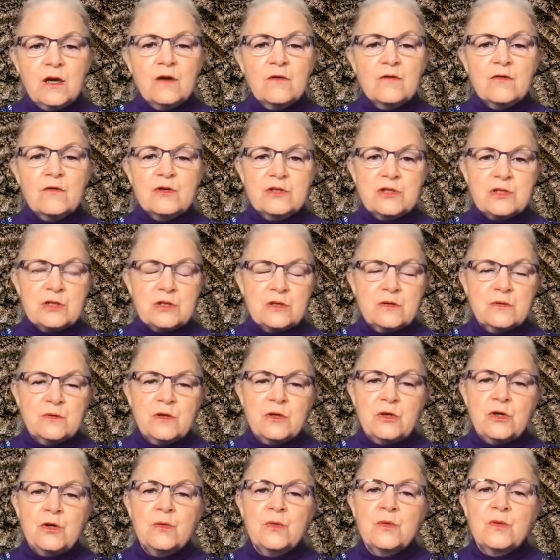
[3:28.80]
For
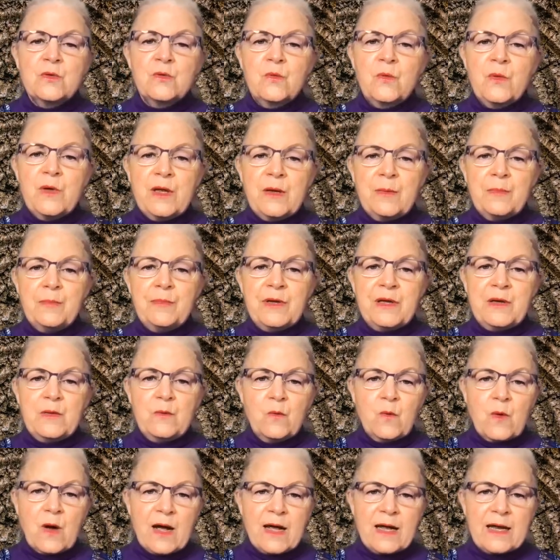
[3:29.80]
children who are weepy,
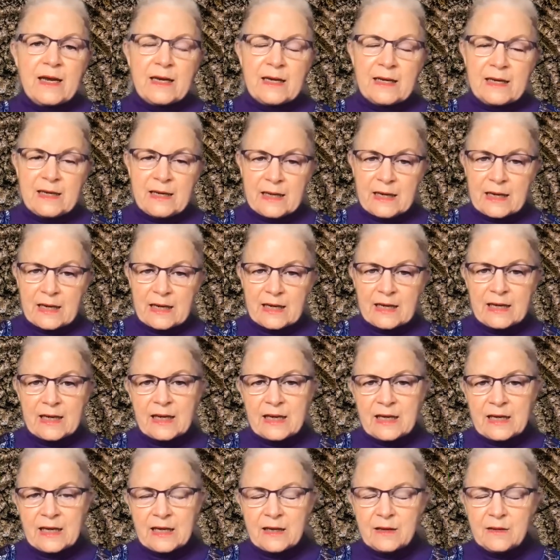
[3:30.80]
whiny,
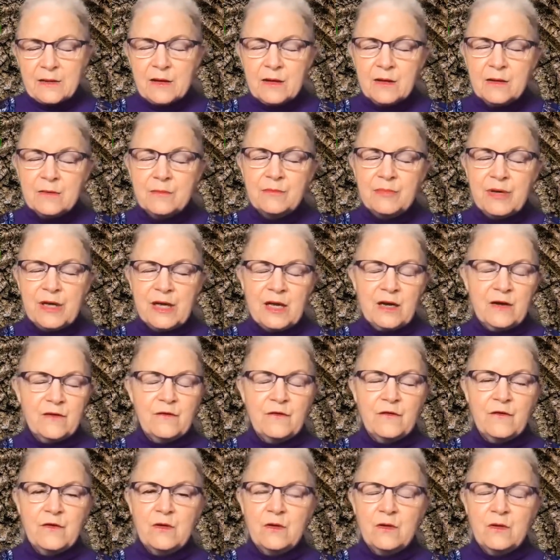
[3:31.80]
clingy,
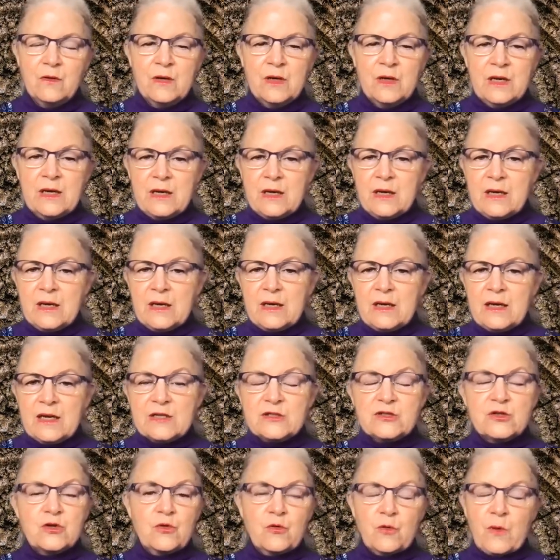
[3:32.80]
pitiful,
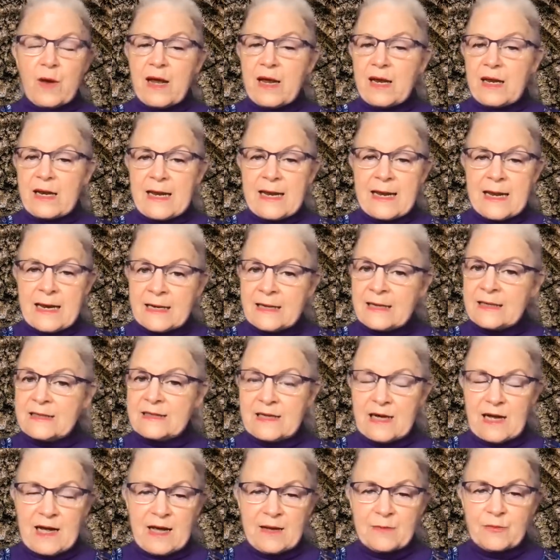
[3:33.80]
it's great
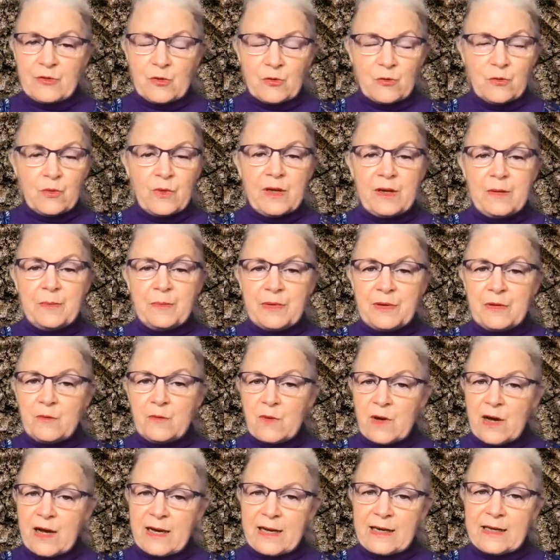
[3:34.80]
anytime you're weepy,
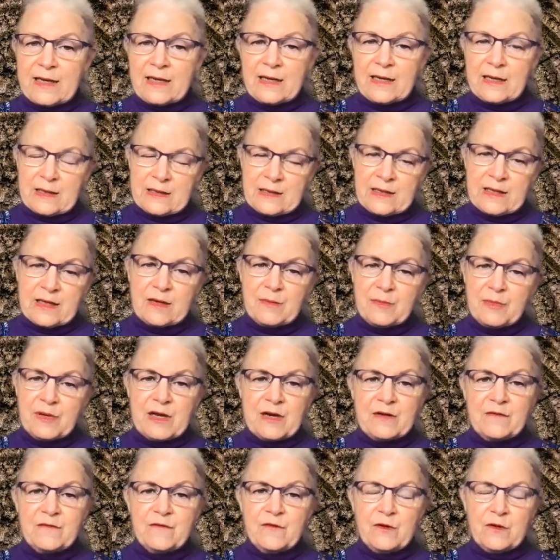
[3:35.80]
whiny, clingy,
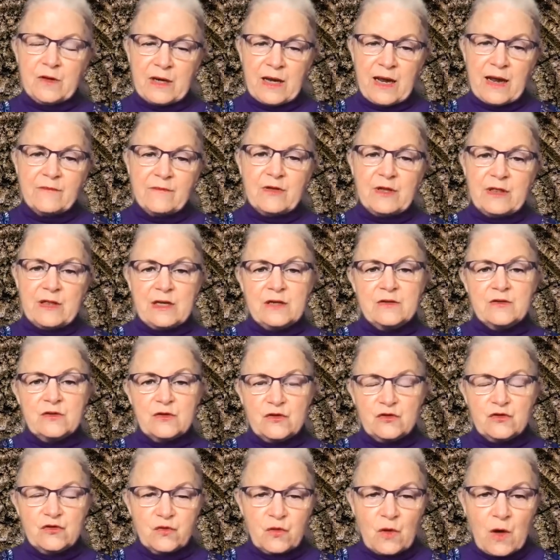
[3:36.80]
pitiful, and everything's
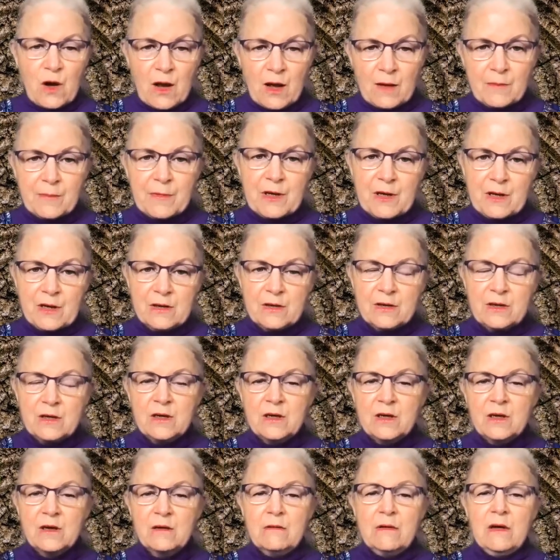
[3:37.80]
a drama. You
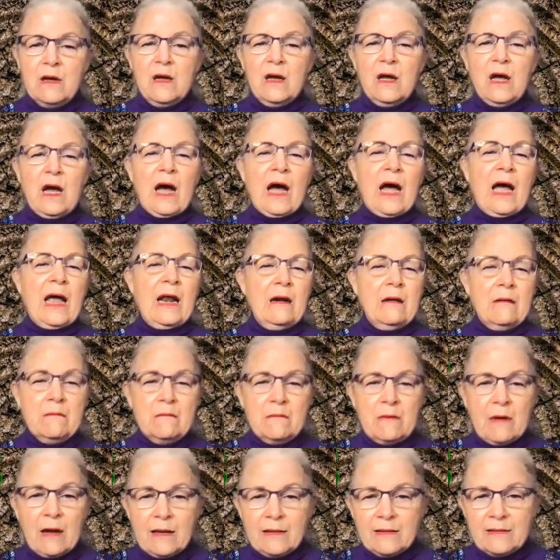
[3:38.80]
know, I don't
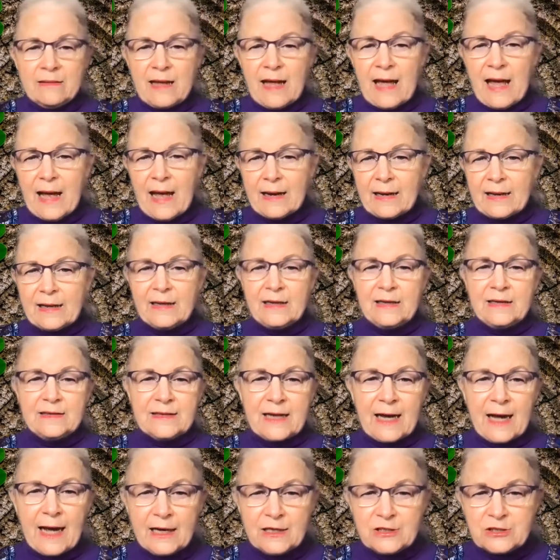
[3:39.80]
want that. He
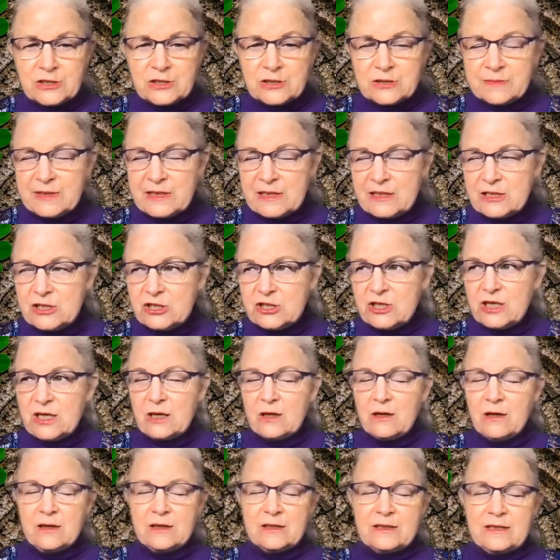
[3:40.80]
touched me. She
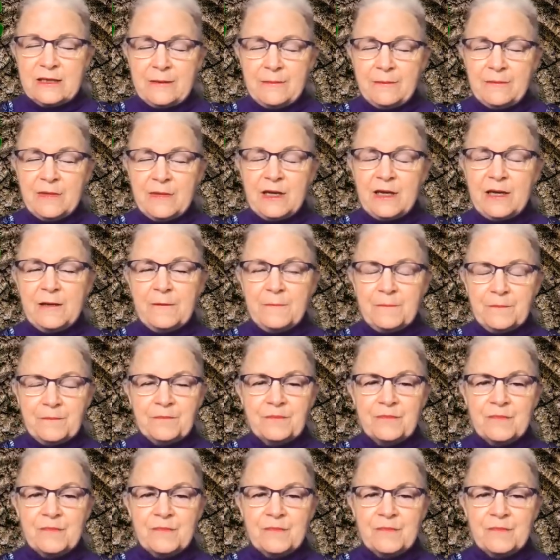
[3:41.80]
looked at me.